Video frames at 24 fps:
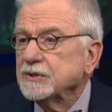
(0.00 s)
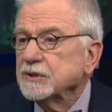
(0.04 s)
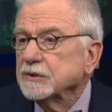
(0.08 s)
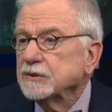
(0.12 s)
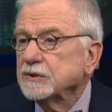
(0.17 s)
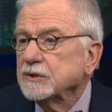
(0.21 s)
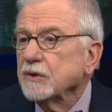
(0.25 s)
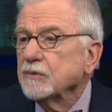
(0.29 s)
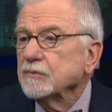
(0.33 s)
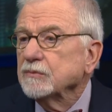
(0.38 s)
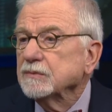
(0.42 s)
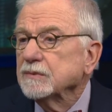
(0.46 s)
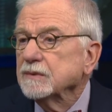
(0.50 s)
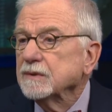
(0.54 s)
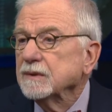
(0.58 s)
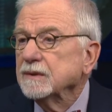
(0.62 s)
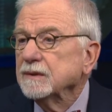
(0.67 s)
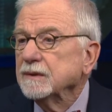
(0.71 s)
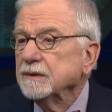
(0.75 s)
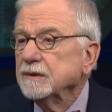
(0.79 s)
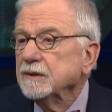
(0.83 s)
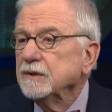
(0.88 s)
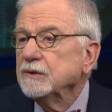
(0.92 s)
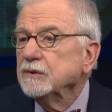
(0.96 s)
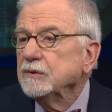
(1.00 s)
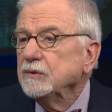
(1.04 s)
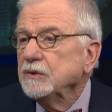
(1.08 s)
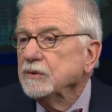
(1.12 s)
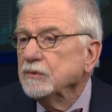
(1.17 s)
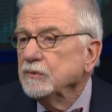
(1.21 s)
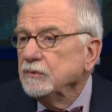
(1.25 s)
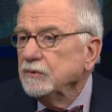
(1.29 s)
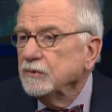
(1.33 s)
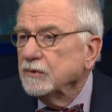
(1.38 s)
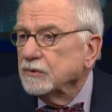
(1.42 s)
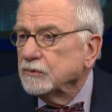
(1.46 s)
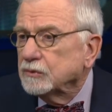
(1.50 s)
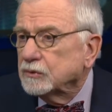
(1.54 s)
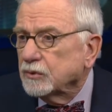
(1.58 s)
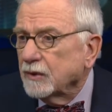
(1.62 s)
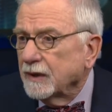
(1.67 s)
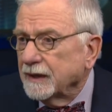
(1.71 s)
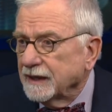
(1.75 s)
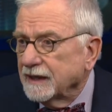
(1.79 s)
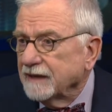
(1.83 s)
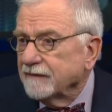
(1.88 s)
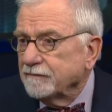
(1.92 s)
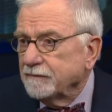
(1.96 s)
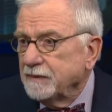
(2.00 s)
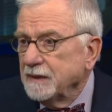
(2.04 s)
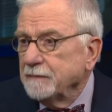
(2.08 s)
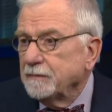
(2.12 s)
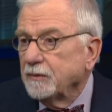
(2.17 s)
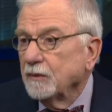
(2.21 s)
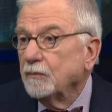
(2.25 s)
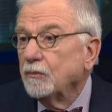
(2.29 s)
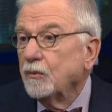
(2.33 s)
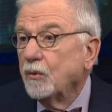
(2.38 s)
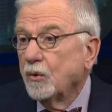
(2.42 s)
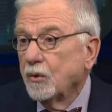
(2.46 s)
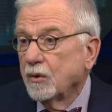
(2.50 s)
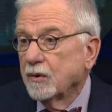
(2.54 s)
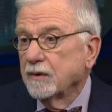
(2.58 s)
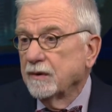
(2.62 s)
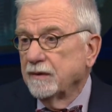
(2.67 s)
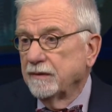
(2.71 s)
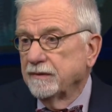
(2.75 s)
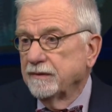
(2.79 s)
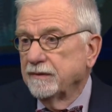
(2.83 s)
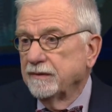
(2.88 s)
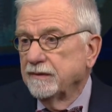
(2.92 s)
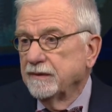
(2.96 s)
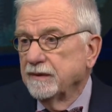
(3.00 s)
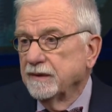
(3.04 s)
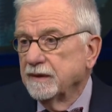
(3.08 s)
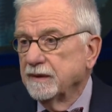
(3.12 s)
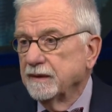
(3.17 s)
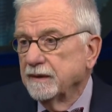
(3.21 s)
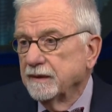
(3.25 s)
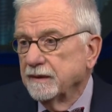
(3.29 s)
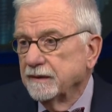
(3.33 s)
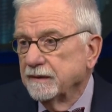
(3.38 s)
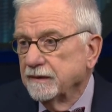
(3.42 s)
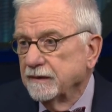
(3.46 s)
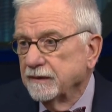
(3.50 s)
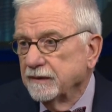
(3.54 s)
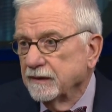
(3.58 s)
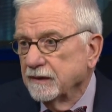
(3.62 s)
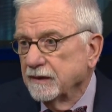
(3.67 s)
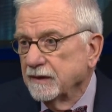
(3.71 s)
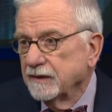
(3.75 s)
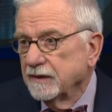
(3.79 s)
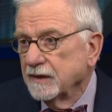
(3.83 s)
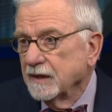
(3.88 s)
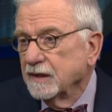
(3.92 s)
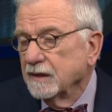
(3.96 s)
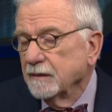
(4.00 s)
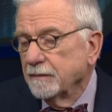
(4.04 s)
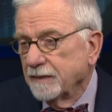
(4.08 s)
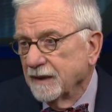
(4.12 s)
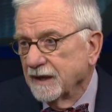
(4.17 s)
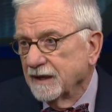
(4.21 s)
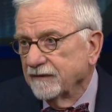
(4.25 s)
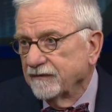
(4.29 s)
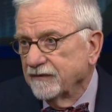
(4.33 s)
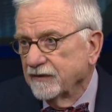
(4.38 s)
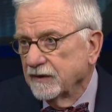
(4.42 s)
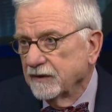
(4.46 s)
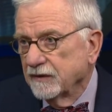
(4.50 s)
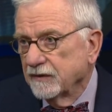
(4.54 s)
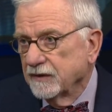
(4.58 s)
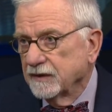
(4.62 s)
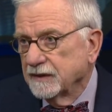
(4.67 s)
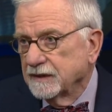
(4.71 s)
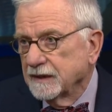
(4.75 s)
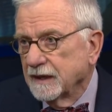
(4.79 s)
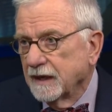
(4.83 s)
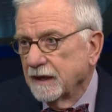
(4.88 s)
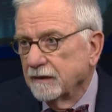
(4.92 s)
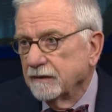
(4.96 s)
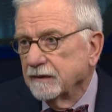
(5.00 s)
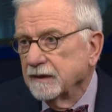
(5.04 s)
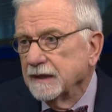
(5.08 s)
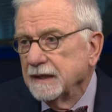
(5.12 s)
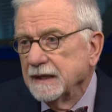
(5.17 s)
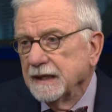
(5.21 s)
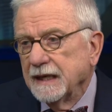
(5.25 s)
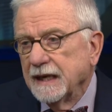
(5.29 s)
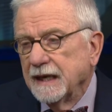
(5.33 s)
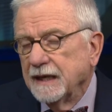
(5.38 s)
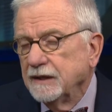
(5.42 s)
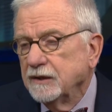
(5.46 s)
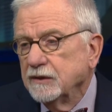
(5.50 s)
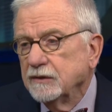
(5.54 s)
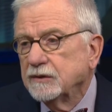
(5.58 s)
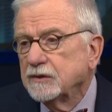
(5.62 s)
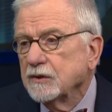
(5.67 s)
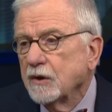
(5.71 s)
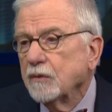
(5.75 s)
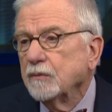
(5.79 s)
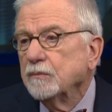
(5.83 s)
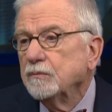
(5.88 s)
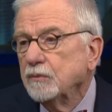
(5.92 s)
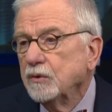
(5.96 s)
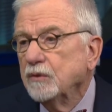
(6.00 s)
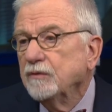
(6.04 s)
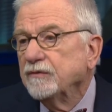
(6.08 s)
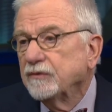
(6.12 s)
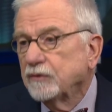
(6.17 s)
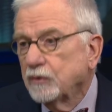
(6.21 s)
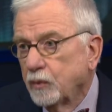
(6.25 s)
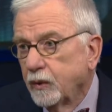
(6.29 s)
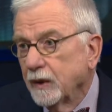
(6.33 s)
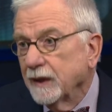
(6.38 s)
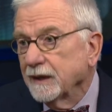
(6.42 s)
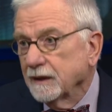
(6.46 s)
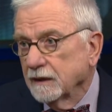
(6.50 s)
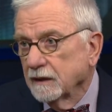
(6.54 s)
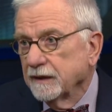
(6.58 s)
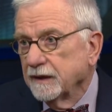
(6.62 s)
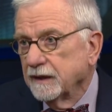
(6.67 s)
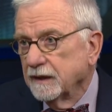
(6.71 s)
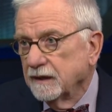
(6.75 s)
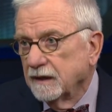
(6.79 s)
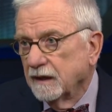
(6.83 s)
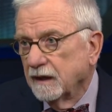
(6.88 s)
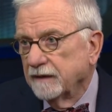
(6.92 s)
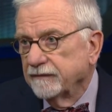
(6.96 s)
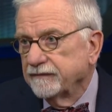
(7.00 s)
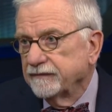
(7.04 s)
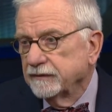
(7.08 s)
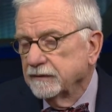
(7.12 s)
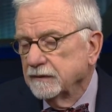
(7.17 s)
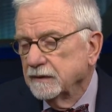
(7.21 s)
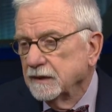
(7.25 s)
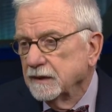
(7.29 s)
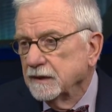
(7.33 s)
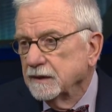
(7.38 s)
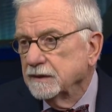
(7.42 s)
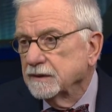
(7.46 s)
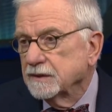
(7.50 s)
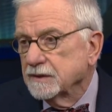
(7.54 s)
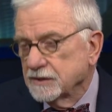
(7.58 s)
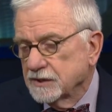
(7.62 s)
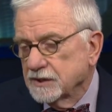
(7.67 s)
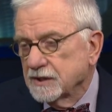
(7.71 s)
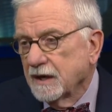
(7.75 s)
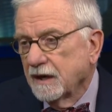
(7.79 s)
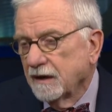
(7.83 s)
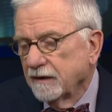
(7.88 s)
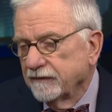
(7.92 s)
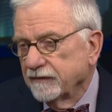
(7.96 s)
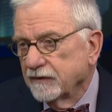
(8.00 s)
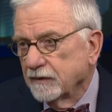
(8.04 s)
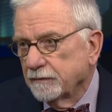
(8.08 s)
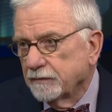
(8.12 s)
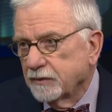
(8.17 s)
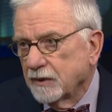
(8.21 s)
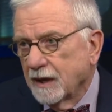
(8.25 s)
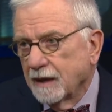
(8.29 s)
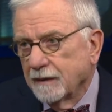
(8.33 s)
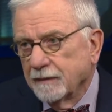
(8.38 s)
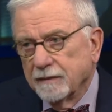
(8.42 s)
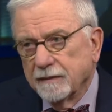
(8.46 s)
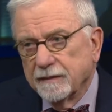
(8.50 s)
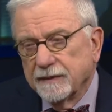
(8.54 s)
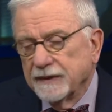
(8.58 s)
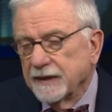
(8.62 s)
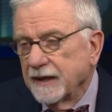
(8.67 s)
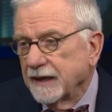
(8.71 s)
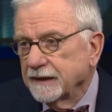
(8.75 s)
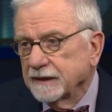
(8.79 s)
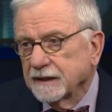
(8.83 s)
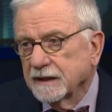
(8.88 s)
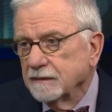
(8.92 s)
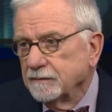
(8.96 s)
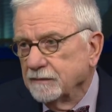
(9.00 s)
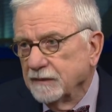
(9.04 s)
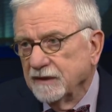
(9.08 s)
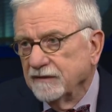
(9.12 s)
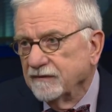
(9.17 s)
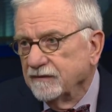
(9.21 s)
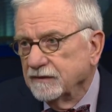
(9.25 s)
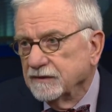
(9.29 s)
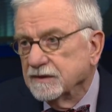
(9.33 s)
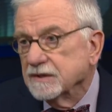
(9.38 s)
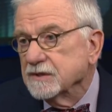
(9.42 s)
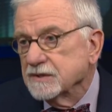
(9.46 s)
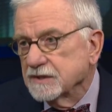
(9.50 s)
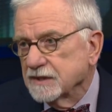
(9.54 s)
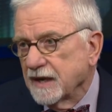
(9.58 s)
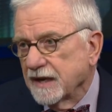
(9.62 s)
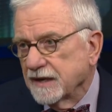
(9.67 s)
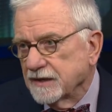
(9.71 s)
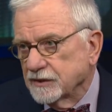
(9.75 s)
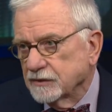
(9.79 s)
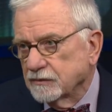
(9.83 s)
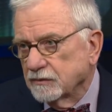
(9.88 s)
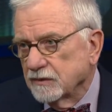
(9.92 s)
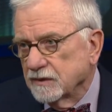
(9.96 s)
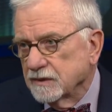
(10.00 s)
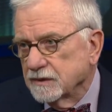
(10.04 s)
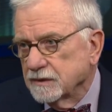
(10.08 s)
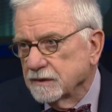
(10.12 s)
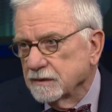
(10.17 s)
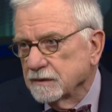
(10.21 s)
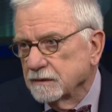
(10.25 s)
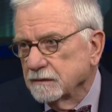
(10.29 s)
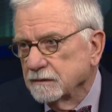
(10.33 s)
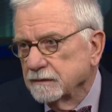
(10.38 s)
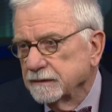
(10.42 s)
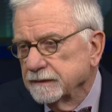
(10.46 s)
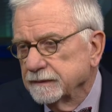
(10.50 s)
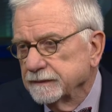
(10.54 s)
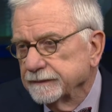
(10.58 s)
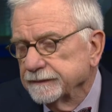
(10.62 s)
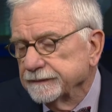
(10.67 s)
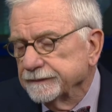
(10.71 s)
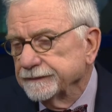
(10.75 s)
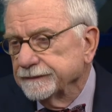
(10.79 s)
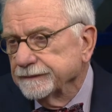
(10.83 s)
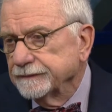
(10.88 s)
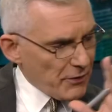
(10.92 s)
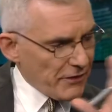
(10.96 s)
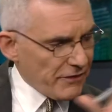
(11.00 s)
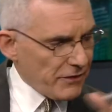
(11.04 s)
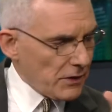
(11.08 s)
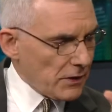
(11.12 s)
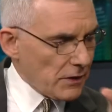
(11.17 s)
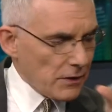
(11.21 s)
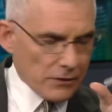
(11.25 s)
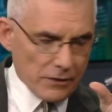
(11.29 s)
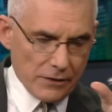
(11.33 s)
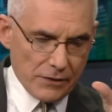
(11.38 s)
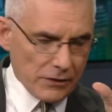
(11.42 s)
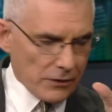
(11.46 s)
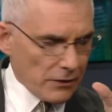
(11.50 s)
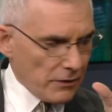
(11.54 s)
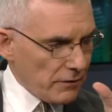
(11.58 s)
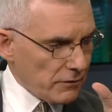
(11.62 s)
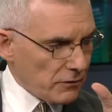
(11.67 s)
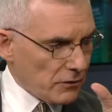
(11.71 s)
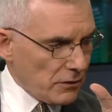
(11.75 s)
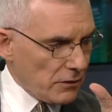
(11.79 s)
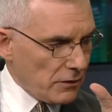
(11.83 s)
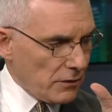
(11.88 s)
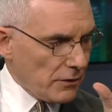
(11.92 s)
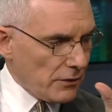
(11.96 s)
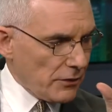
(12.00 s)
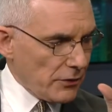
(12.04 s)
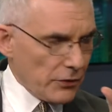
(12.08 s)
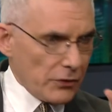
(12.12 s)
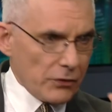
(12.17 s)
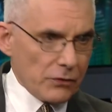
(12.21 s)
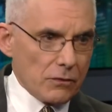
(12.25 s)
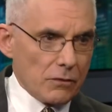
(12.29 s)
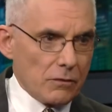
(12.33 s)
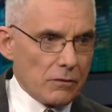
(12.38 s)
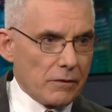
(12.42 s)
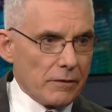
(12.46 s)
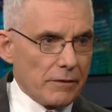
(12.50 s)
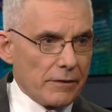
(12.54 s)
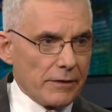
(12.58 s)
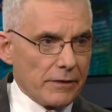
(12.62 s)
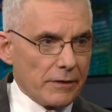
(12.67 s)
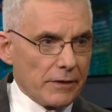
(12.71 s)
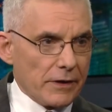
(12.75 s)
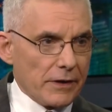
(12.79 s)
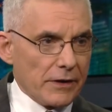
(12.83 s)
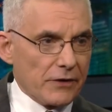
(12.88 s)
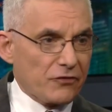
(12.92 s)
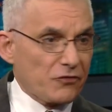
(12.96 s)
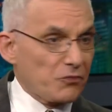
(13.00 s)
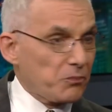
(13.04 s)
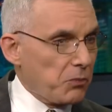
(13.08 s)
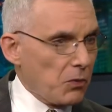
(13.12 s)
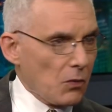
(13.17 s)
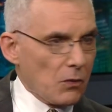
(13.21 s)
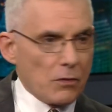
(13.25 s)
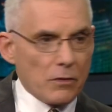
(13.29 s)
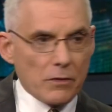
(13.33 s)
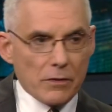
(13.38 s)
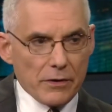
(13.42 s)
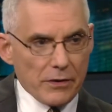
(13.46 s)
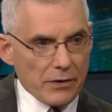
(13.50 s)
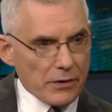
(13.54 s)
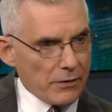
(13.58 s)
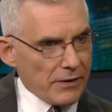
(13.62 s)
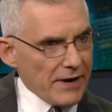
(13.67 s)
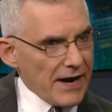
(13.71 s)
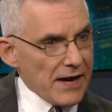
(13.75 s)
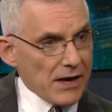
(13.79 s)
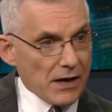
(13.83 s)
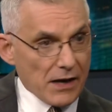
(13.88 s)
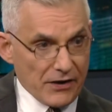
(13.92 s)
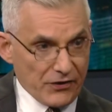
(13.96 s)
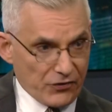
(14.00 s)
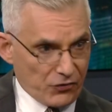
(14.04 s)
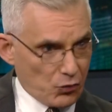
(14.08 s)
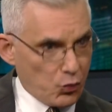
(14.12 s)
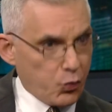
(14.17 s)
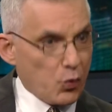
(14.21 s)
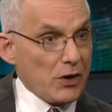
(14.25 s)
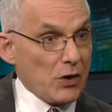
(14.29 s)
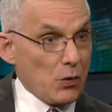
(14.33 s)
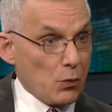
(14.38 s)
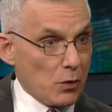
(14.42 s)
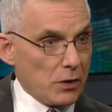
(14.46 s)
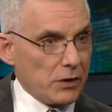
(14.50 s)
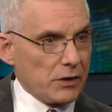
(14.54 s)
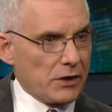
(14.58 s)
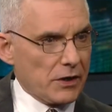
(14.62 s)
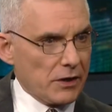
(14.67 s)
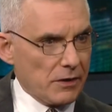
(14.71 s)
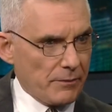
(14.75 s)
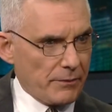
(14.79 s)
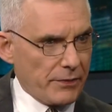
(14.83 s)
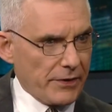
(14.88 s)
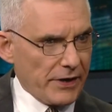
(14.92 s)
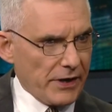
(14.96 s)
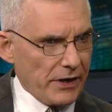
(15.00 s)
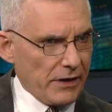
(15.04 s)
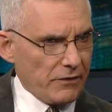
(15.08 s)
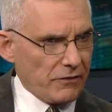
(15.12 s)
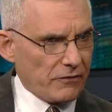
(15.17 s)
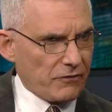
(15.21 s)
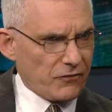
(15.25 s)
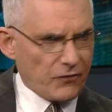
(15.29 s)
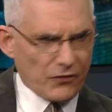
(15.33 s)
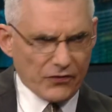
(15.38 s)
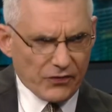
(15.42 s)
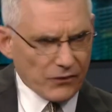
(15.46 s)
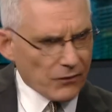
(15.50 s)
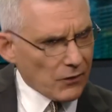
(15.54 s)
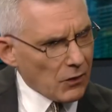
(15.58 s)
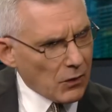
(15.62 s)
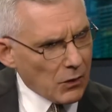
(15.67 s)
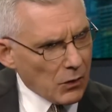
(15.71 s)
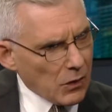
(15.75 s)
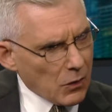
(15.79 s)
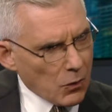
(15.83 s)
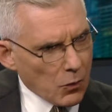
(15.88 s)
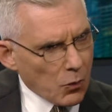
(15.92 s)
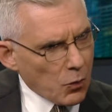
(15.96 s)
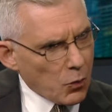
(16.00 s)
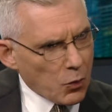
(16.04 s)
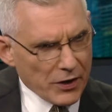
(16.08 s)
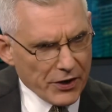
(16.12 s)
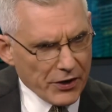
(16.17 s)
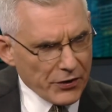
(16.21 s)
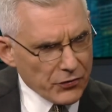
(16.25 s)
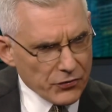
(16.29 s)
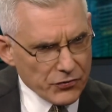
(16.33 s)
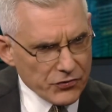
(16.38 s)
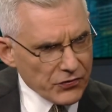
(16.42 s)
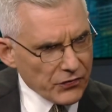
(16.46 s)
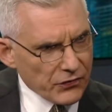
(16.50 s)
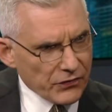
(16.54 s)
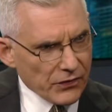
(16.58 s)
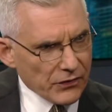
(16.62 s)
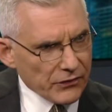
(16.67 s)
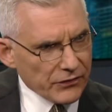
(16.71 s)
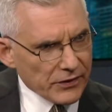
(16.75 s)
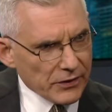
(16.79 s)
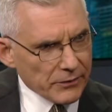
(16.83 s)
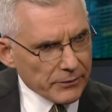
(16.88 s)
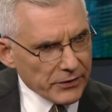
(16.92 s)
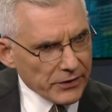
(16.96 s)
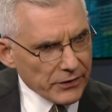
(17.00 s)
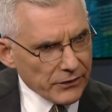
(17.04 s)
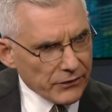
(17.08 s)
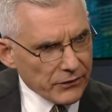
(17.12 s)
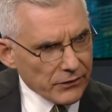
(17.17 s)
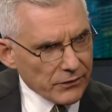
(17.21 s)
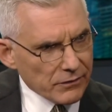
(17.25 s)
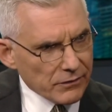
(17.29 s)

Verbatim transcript: you don't you, you, you, try to give people more than, a, uh, than the benefit of the doubt. Yeah. And you don't move quickly enough mm-hmm. to solve the problem. And that can be mm-hmm. disastrous. So let's talk briefly. You know, you, you explored or analyzed 21 companies. Mm-hmm. First of all, uh, why did you choose those companies?